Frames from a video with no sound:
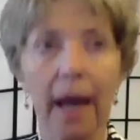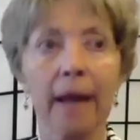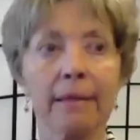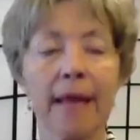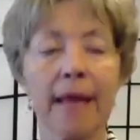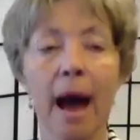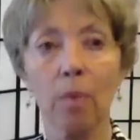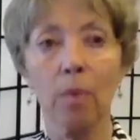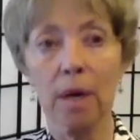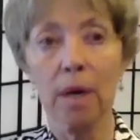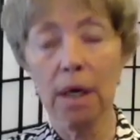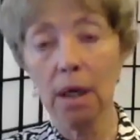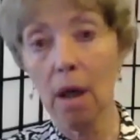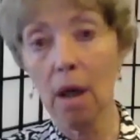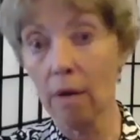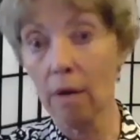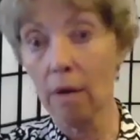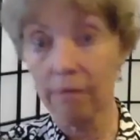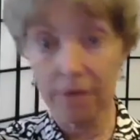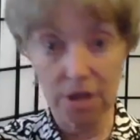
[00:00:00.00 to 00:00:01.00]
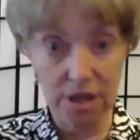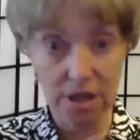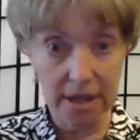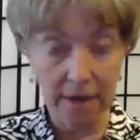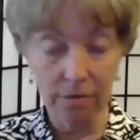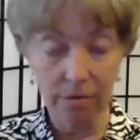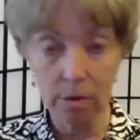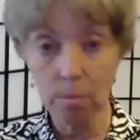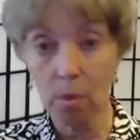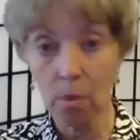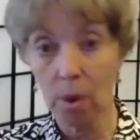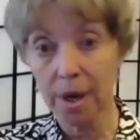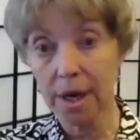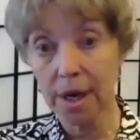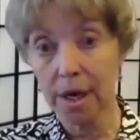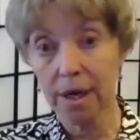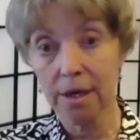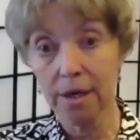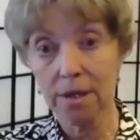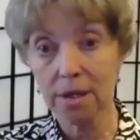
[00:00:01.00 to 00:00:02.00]
And that went along for several more
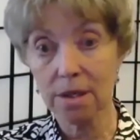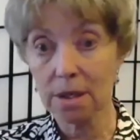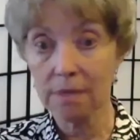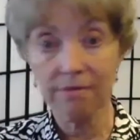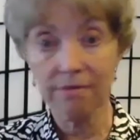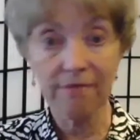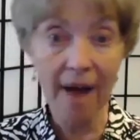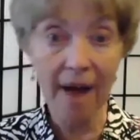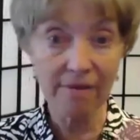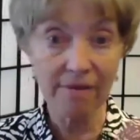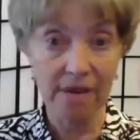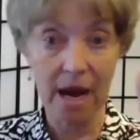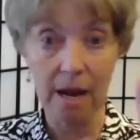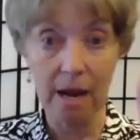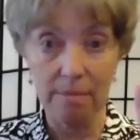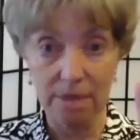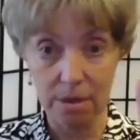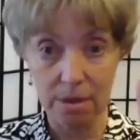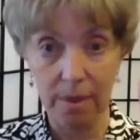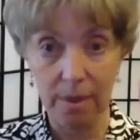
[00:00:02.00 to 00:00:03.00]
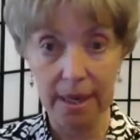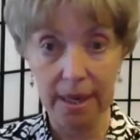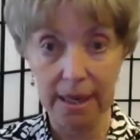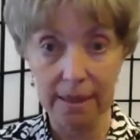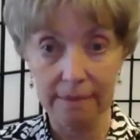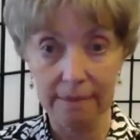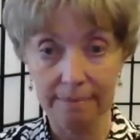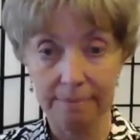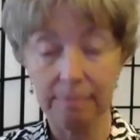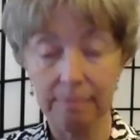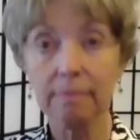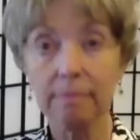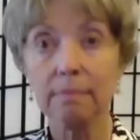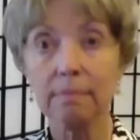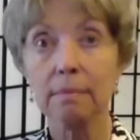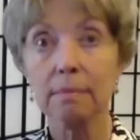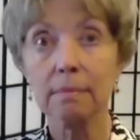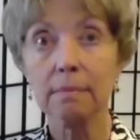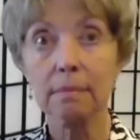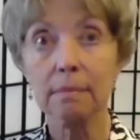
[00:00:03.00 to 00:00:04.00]
years, five times a week.
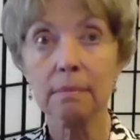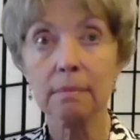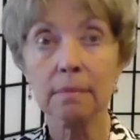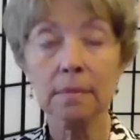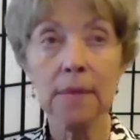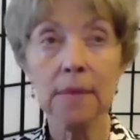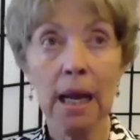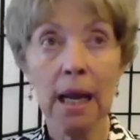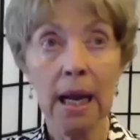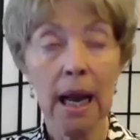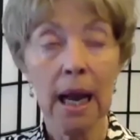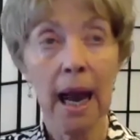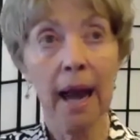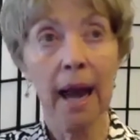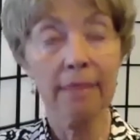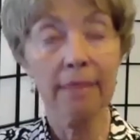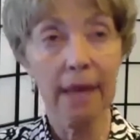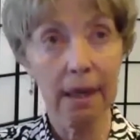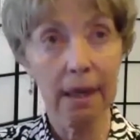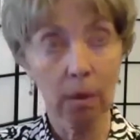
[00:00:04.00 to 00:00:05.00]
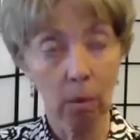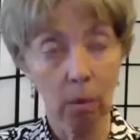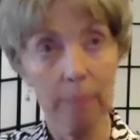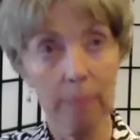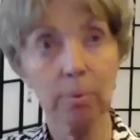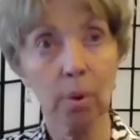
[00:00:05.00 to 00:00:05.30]
And then at